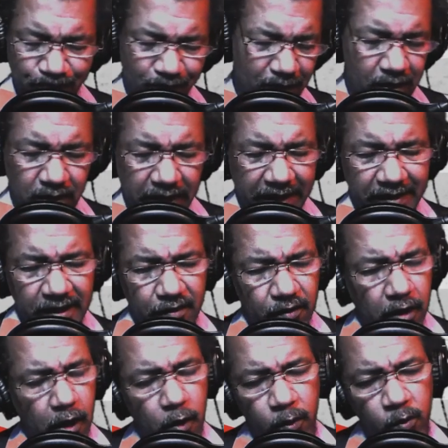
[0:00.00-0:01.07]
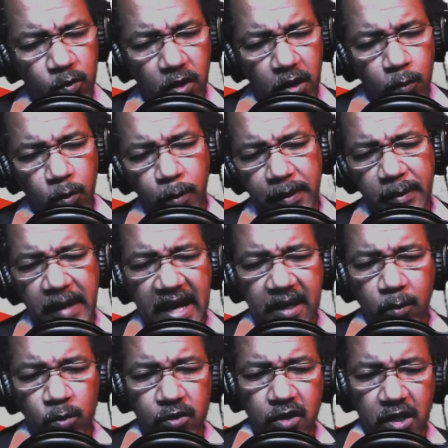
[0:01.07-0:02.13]
let this go and we'll be back and
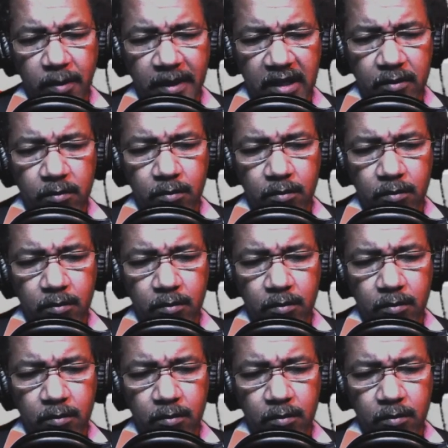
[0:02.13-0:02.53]
we'll talk about,